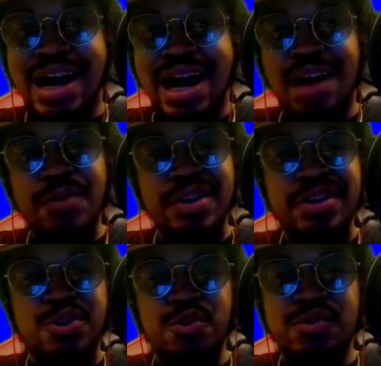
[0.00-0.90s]
wouldn't
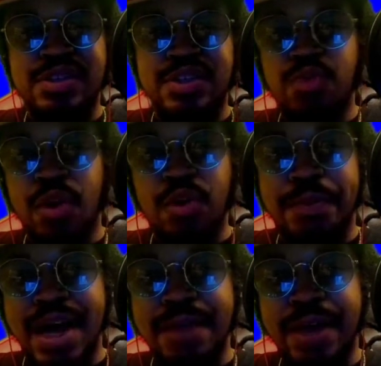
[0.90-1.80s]
use this Rode
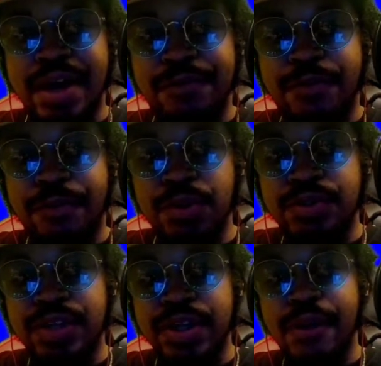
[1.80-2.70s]
Pod mic for
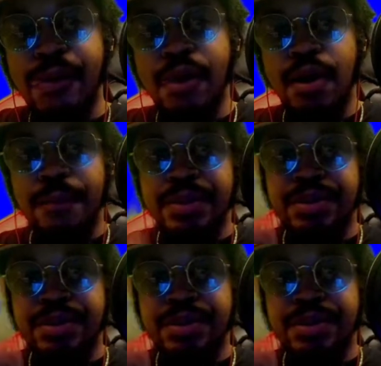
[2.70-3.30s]
music, but